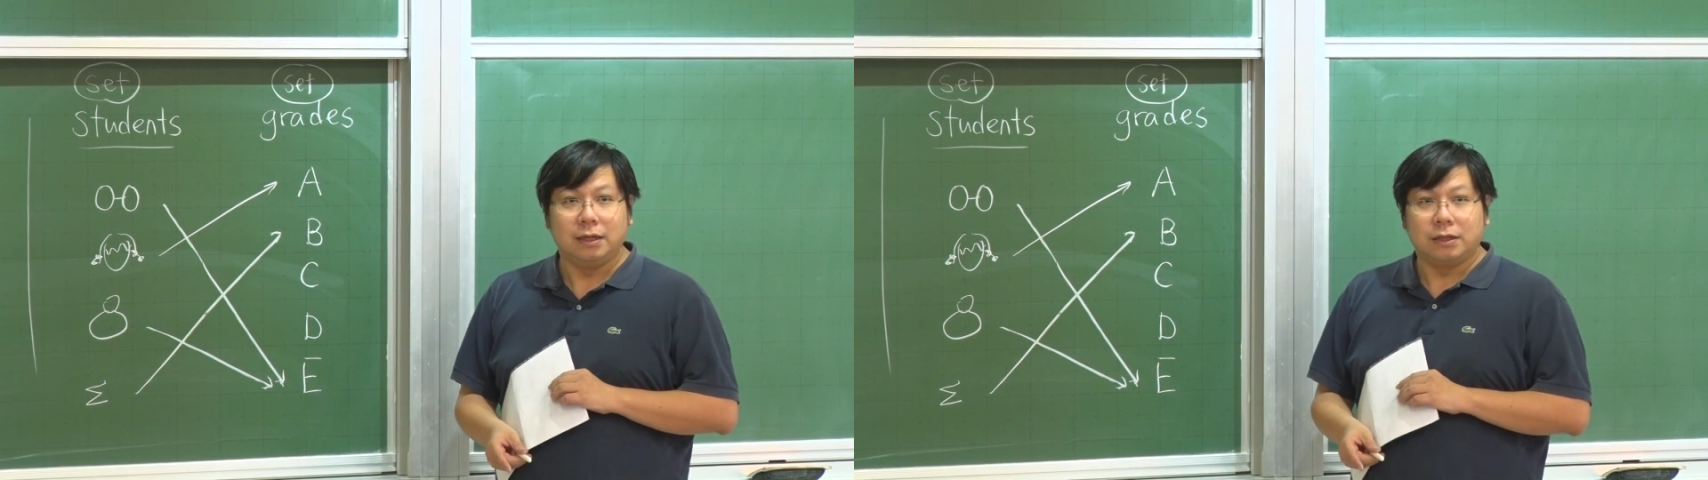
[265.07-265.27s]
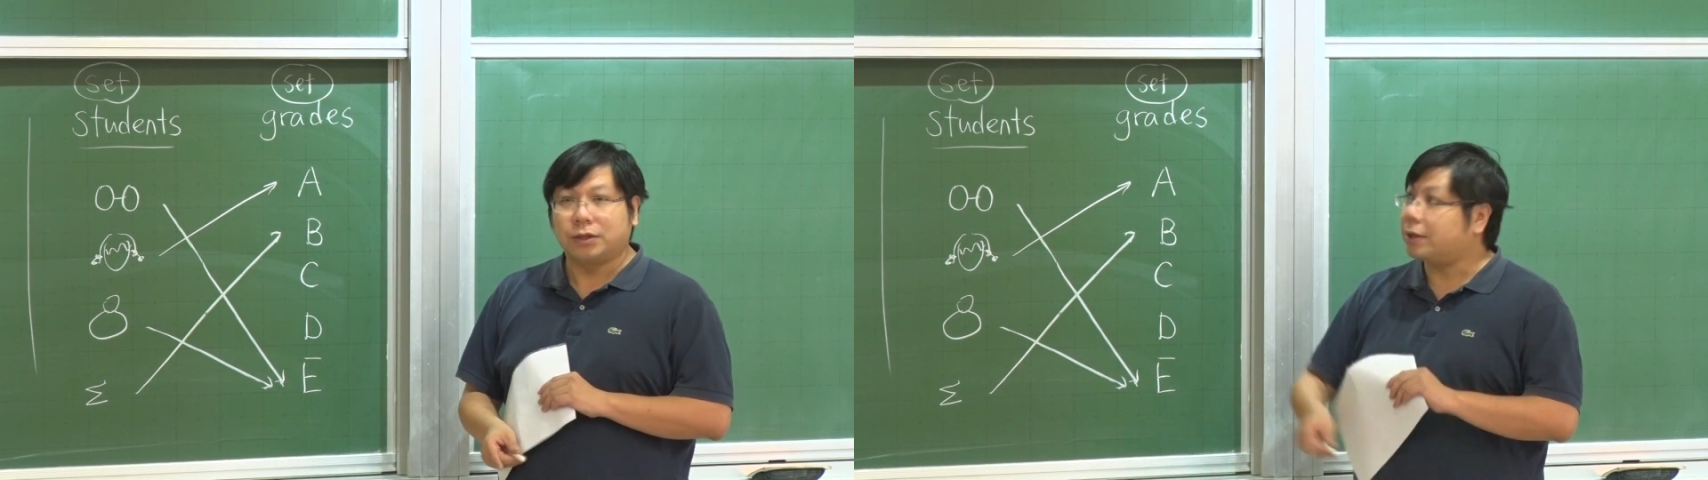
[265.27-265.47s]

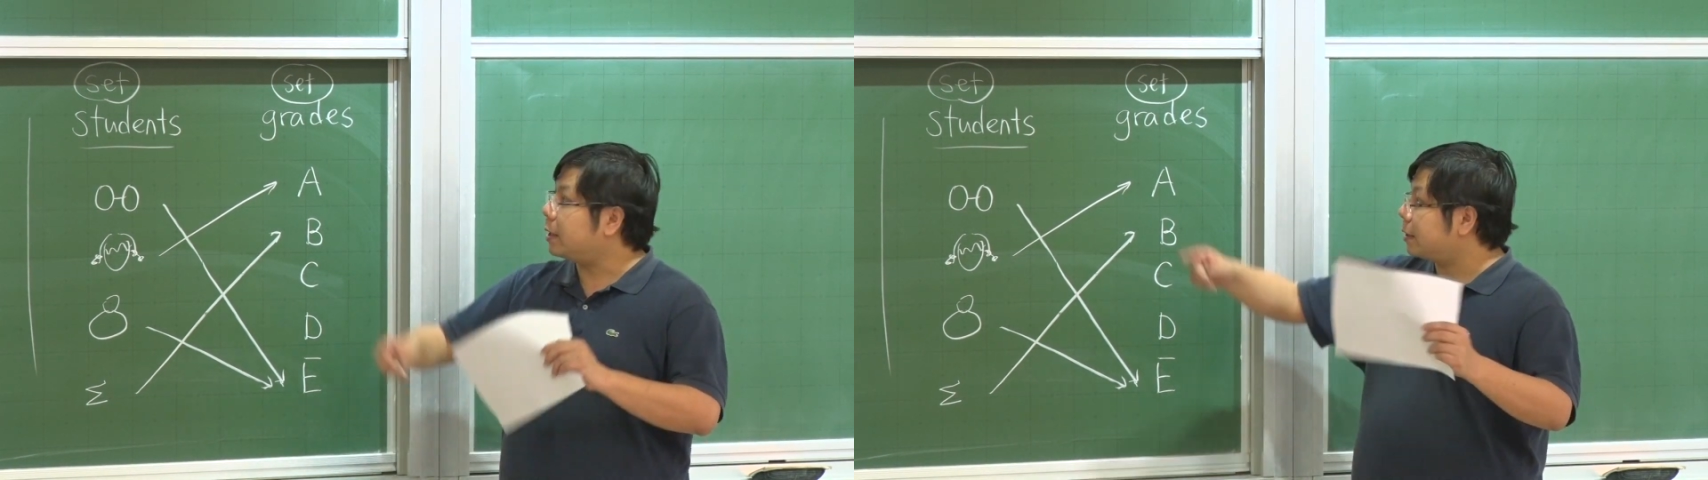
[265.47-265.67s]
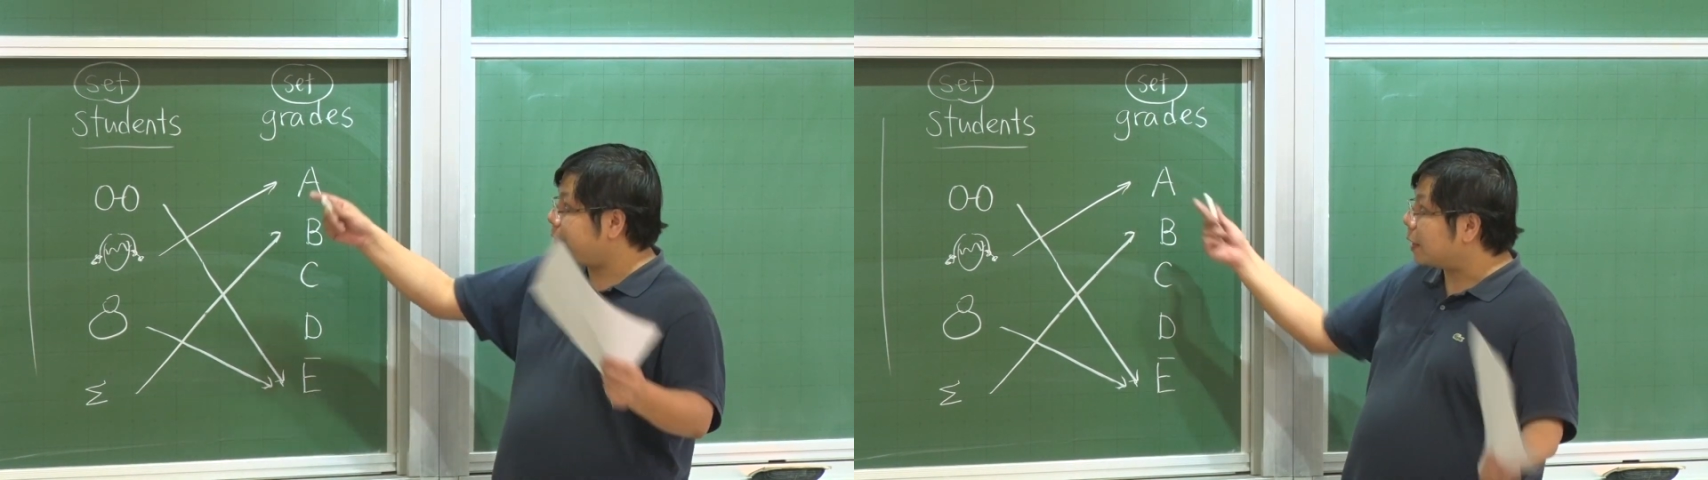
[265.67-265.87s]
So it
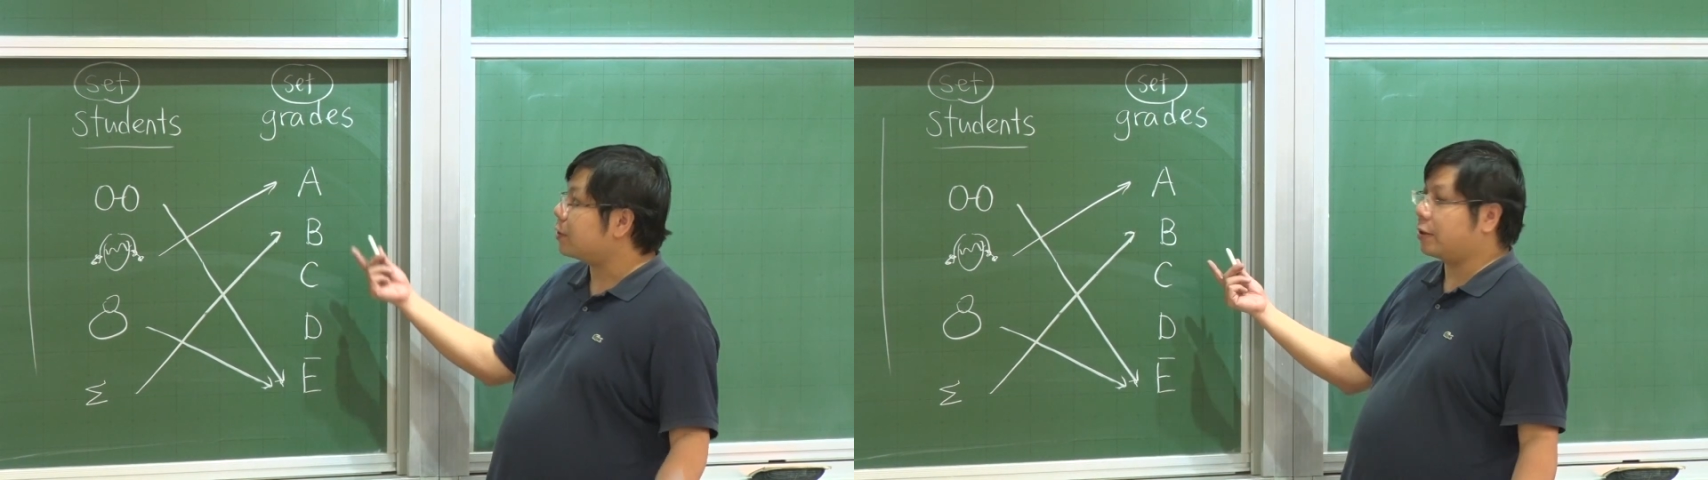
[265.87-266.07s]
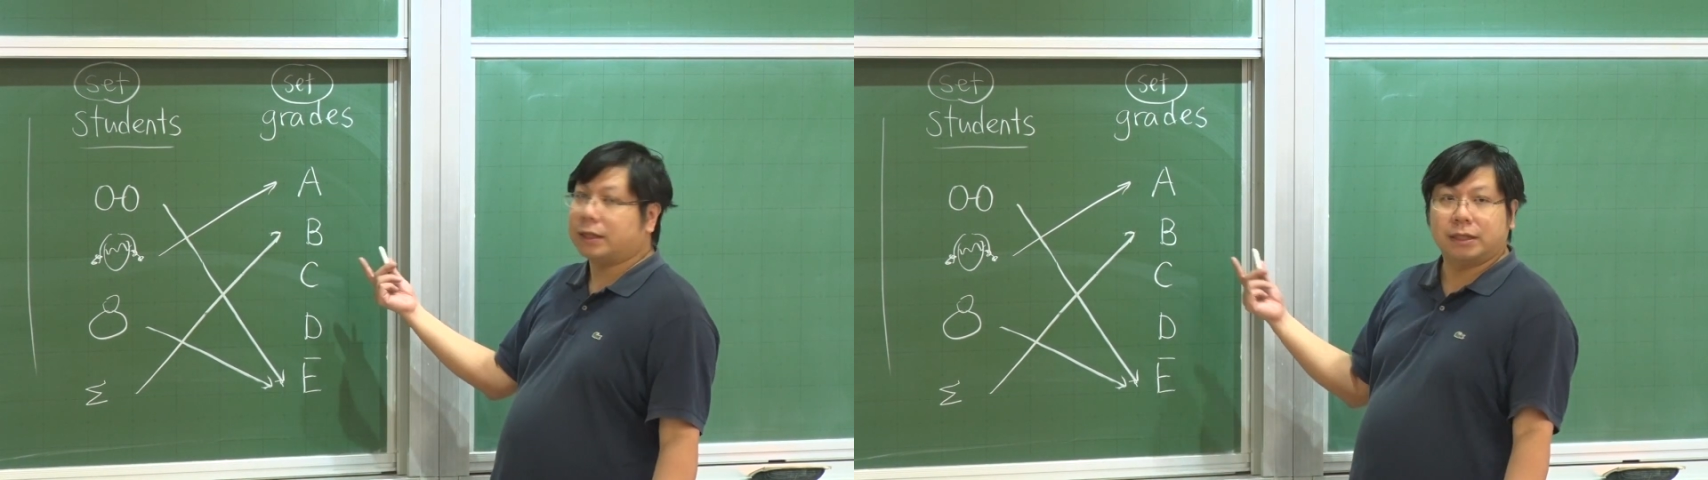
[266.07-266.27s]
is a
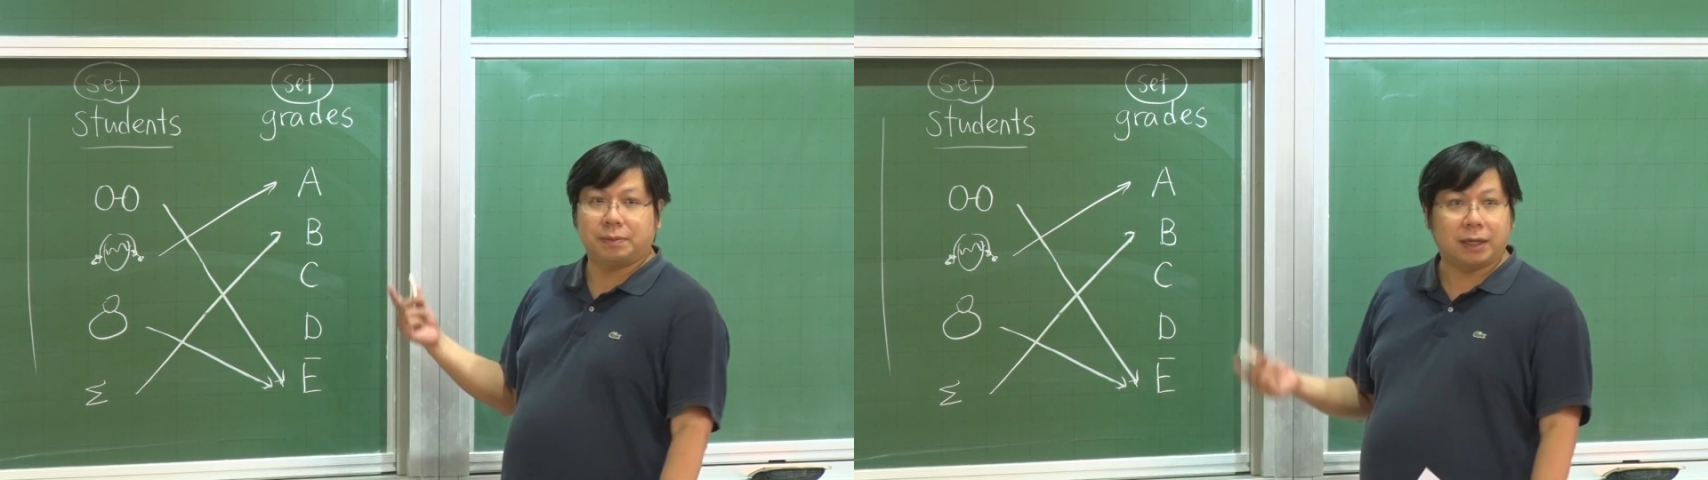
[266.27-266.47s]
function. It is